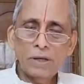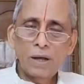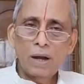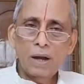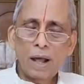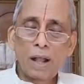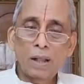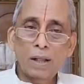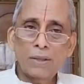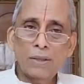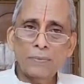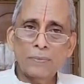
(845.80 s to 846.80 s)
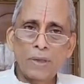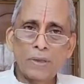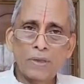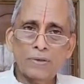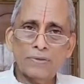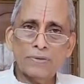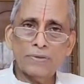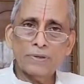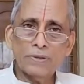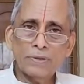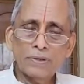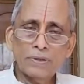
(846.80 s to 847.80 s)
And all these images
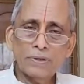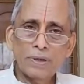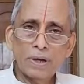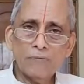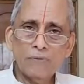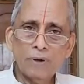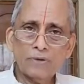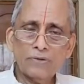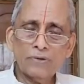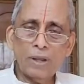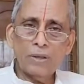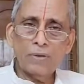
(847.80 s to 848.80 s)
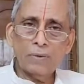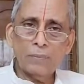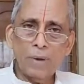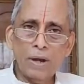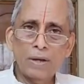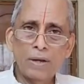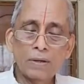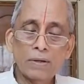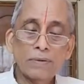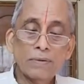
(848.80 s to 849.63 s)
are focused on your mind.